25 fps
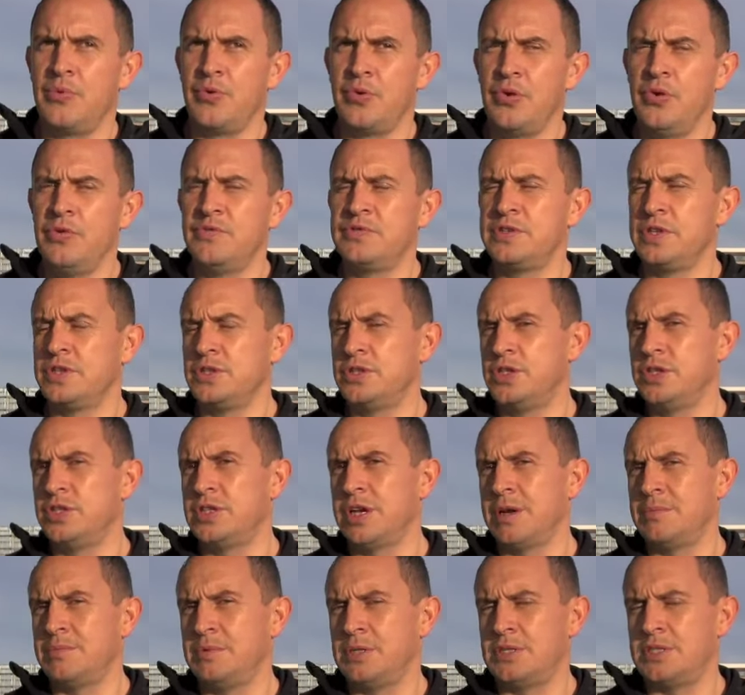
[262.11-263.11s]
Proves that she's
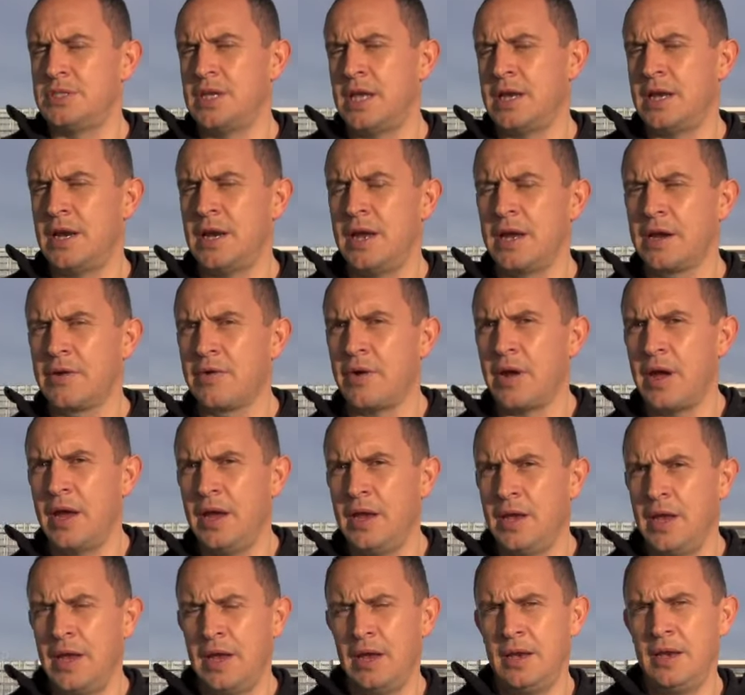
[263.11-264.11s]
up to Saturday
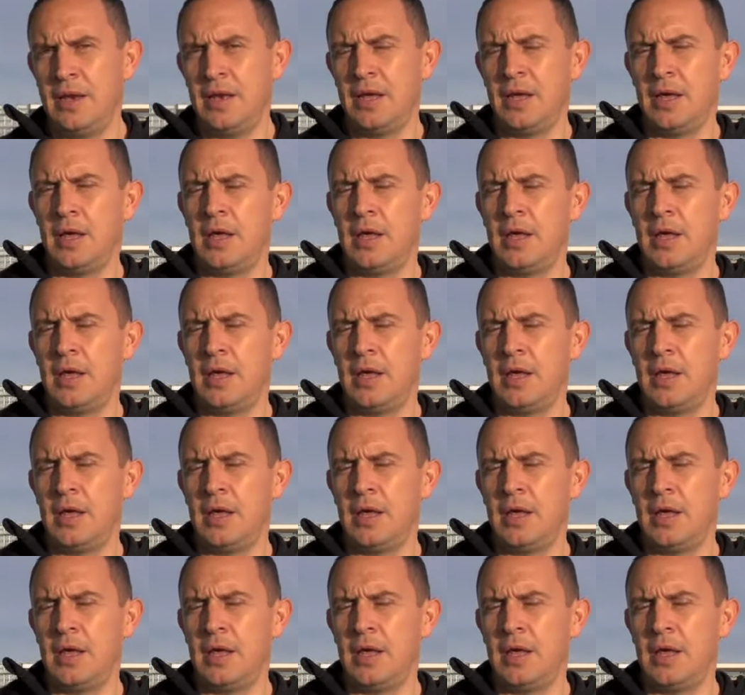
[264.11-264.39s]
grading